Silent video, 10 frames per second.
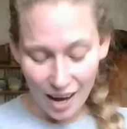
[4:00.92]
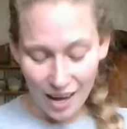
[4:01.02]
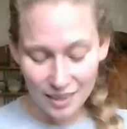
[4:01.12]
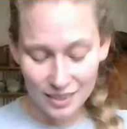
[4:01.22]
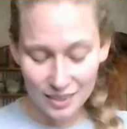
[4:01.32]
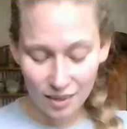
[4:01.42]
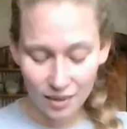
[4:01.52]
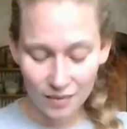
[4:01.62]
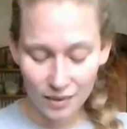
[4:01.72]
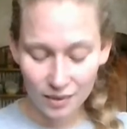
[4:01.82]
At the
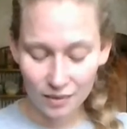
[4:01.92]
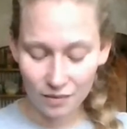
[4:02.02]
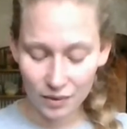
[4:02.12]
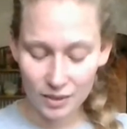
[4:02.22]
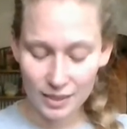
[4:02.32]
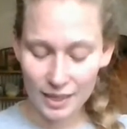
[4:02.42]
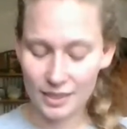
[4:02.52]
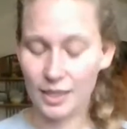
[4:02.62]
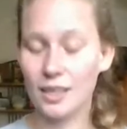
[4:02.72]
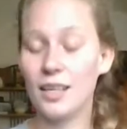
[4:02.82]
start of their first
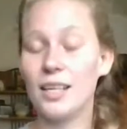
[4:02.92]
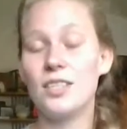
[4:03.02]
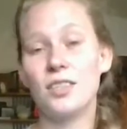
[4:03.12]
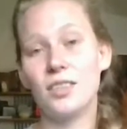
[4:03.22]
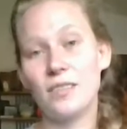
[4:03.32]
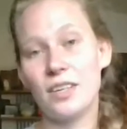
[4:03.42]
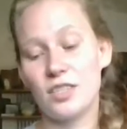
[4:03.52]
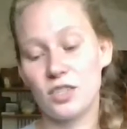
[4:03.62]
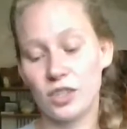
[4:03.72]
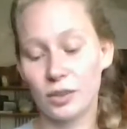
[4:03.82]
lesson, he took the
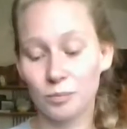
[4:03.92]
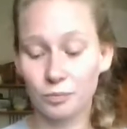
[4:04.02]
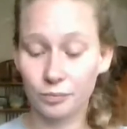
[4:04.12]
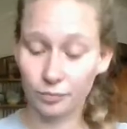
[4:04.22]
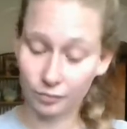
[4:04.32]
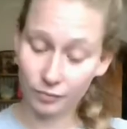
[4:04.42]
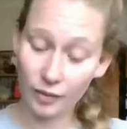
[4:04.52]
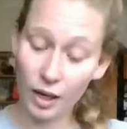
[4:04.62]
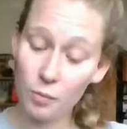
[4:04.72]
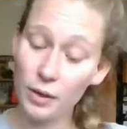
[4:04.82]
register,
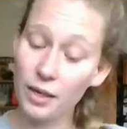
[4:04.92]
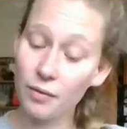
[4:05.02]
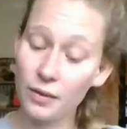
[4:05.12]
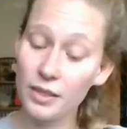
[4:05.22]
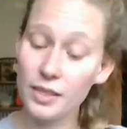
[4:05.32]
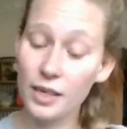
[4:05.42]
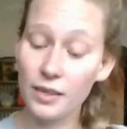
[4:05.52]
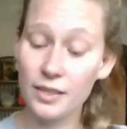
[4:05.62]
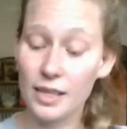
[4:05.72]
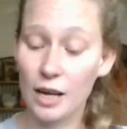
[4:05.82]
and when he reached
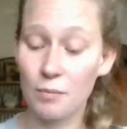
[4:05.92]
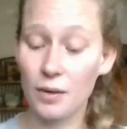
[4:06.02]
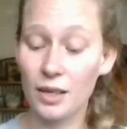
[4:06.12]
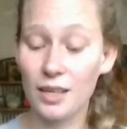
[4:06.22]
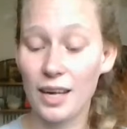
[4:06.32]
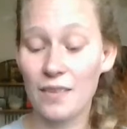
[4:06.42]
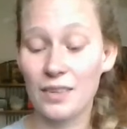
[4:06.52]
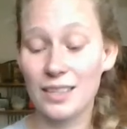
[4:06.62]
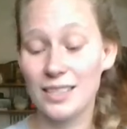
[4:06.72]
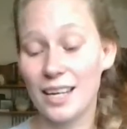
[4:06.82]
Harry's name, he gave
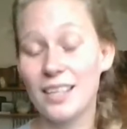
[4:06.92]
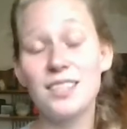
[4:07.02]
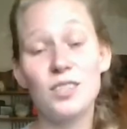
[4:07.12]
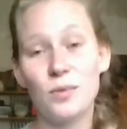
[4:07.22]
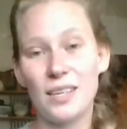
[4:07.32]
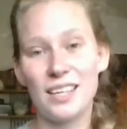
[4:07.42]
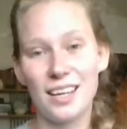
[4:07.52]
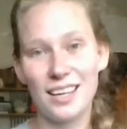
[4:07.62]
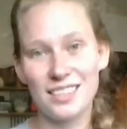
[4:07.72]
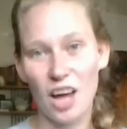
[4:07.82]
an excited squeak
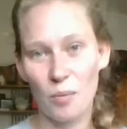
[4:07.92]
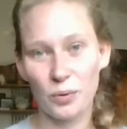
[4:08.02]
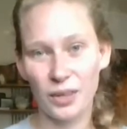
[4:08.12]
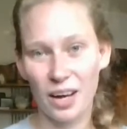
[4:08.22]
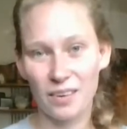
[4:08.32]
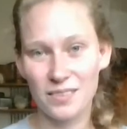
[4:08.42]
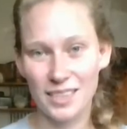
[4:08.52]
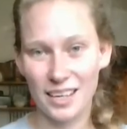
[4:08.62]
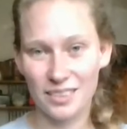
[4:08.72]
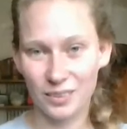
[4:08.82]
and toppled out of
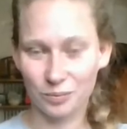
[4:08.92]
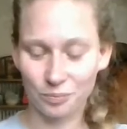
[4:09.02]
sight.